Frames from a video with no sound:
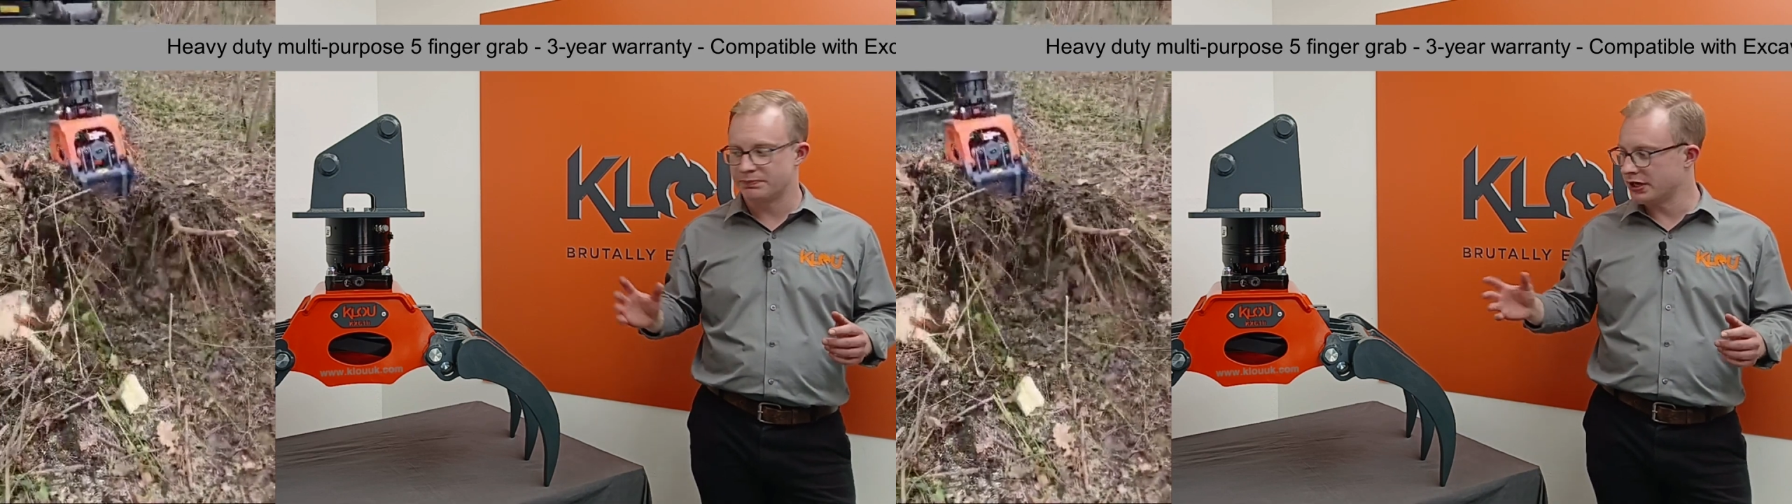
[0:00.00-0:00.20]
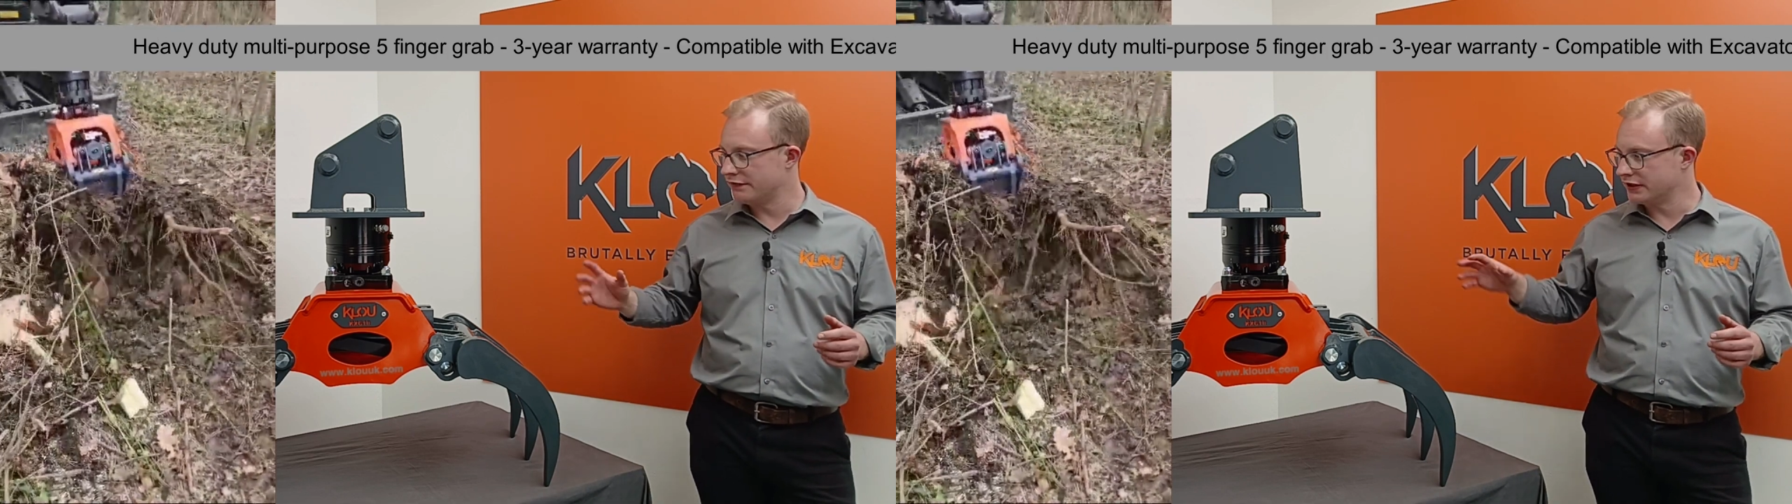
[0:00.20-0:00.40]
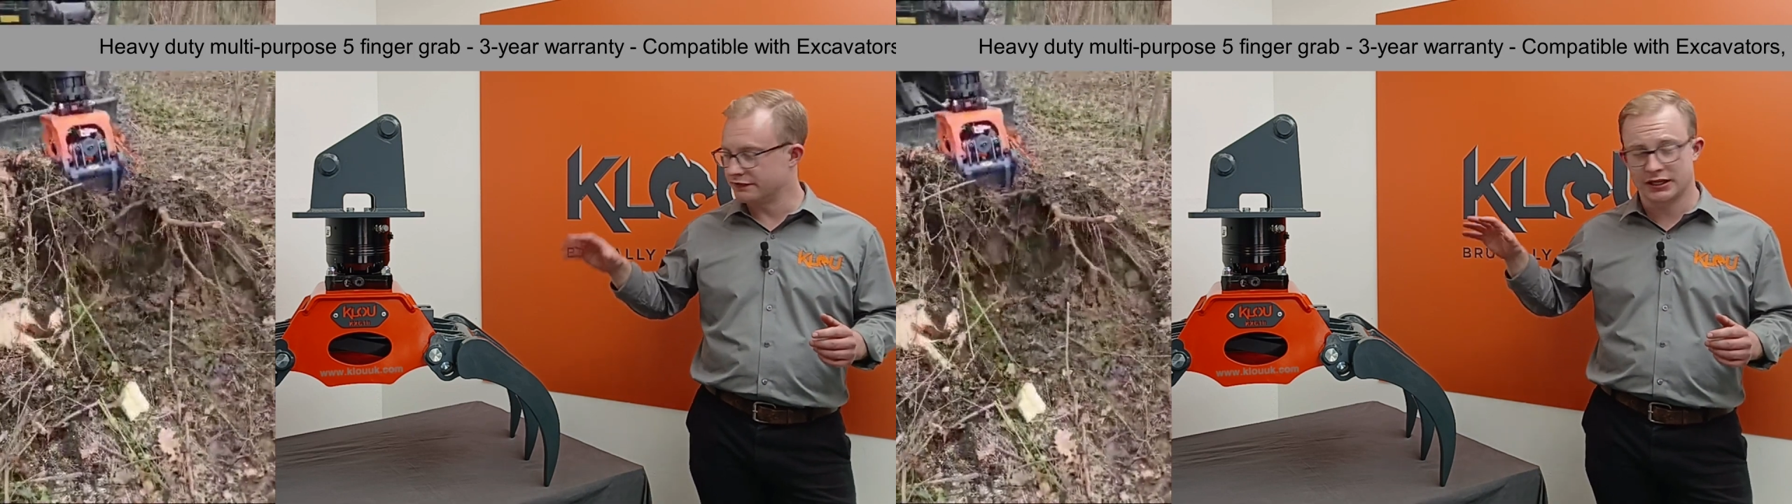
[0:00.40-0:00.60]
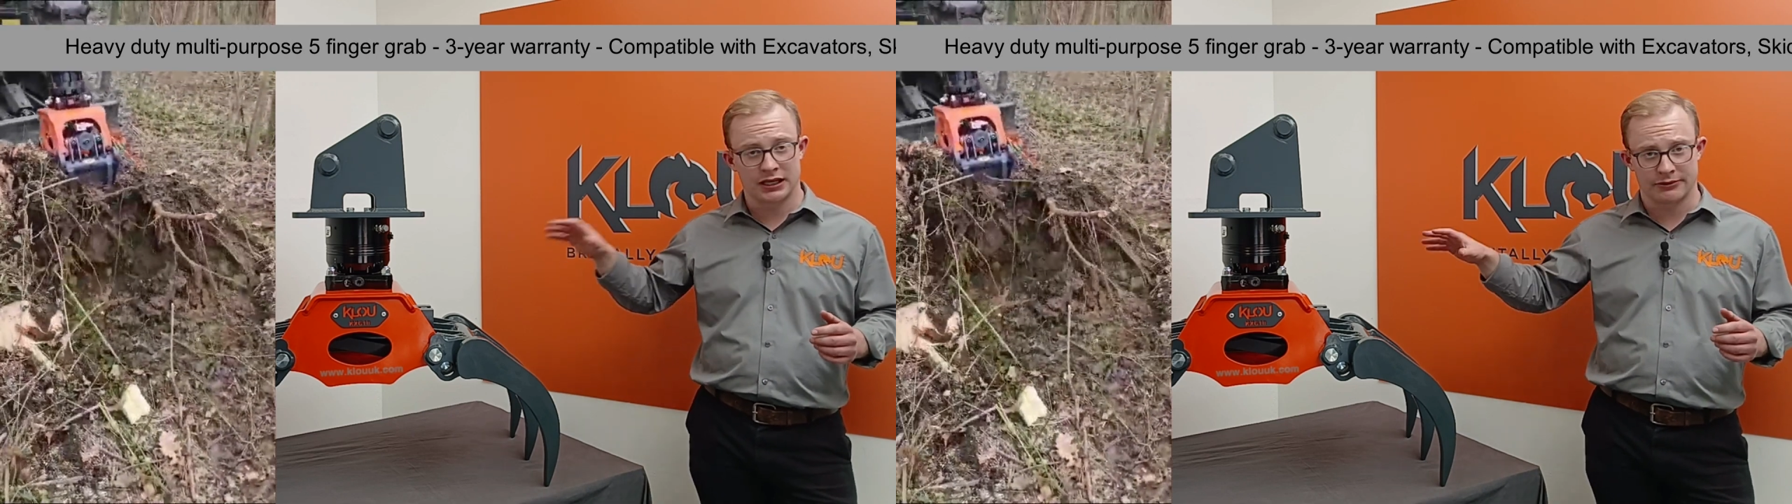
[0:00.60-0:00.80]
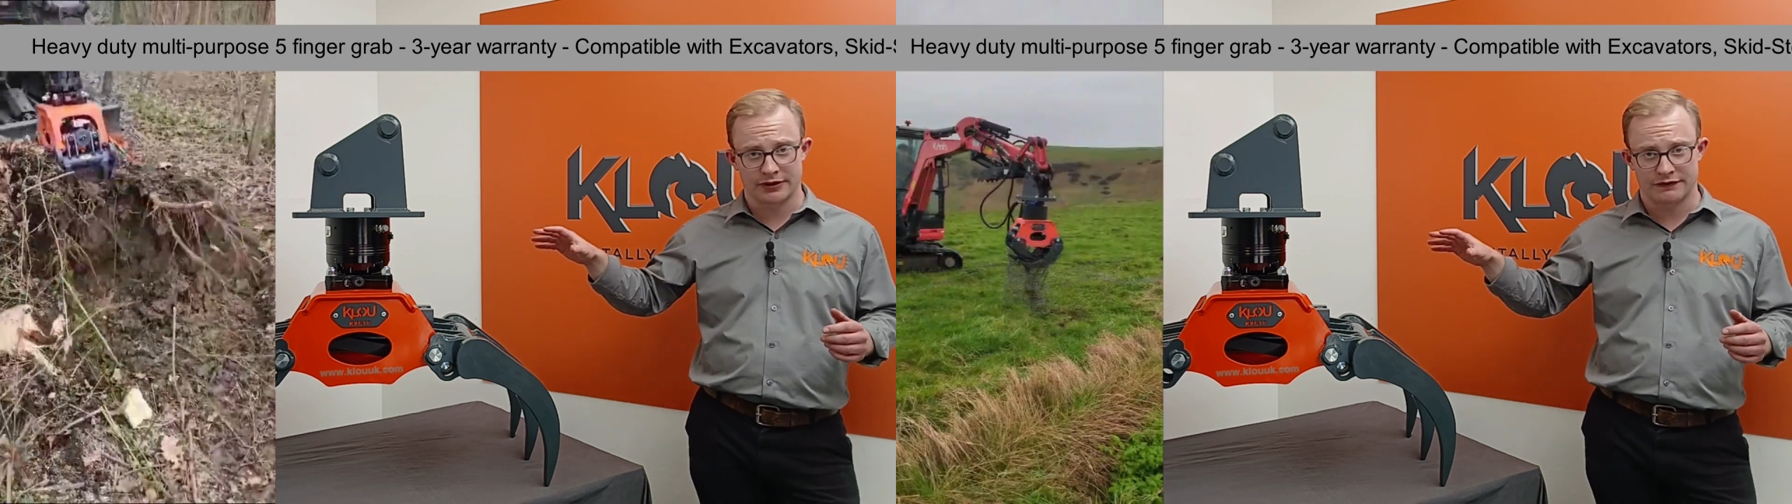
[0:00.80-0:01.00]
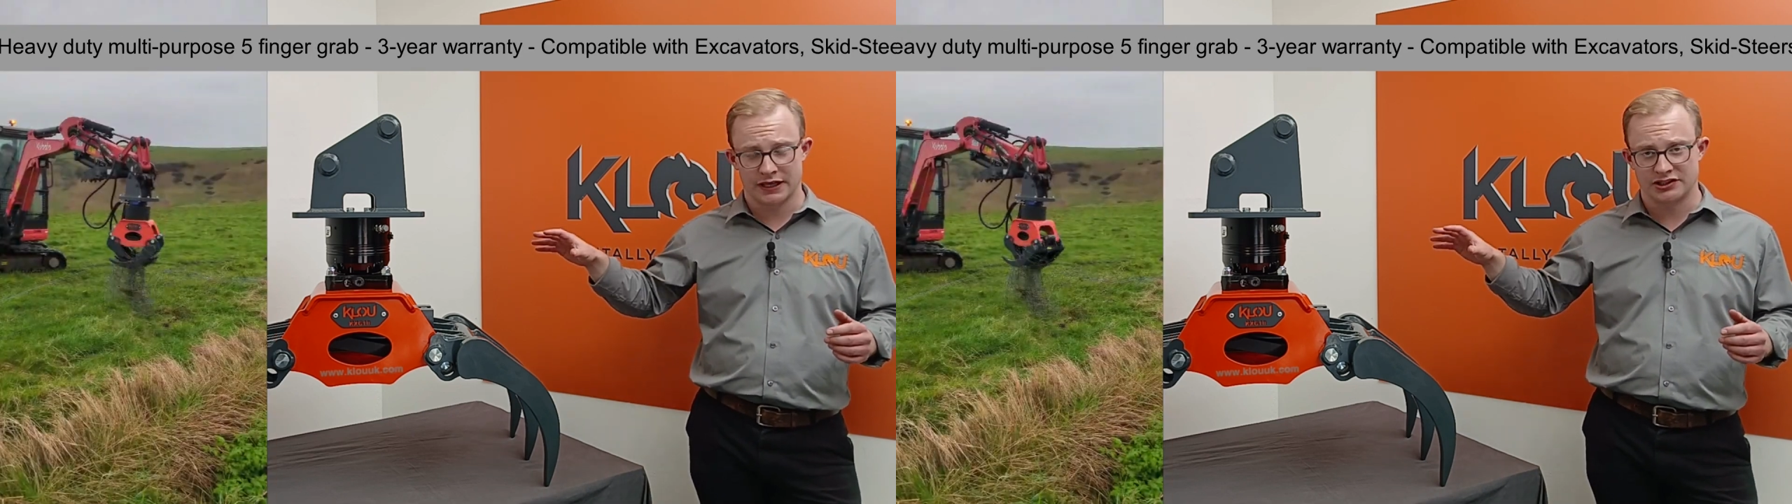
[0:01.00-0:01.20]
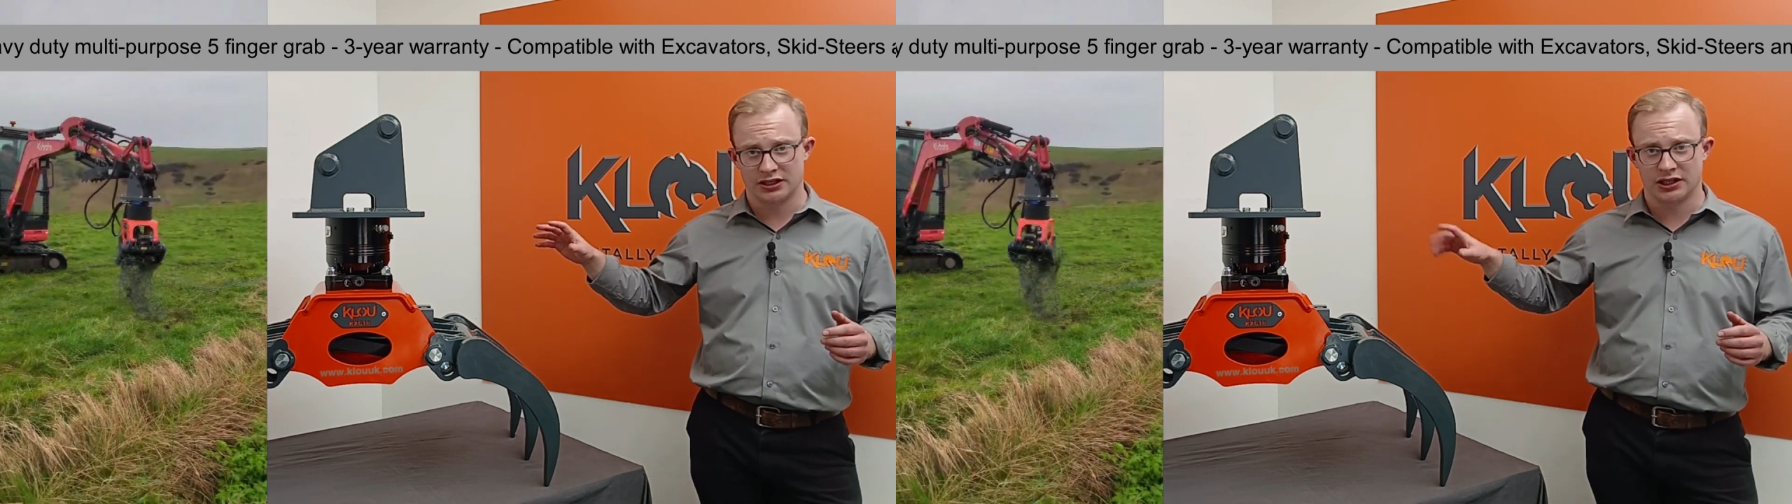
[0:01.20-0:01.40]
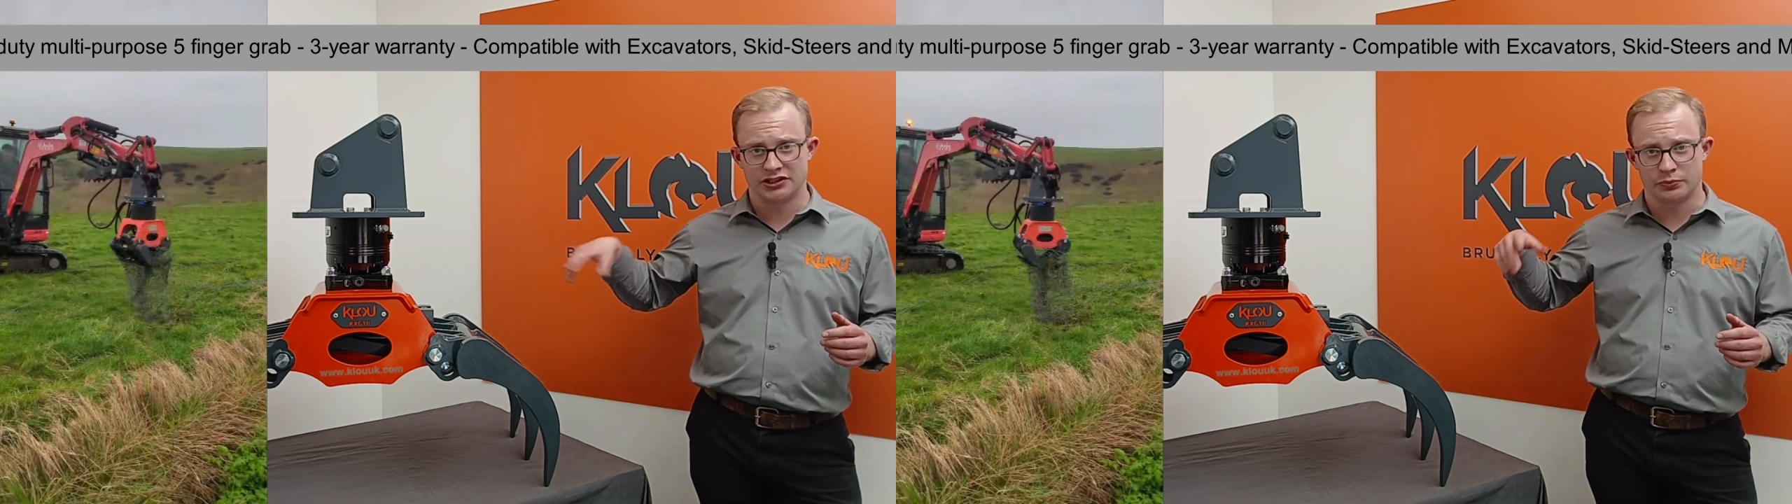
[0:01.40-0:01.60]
perfect for clearing fence lines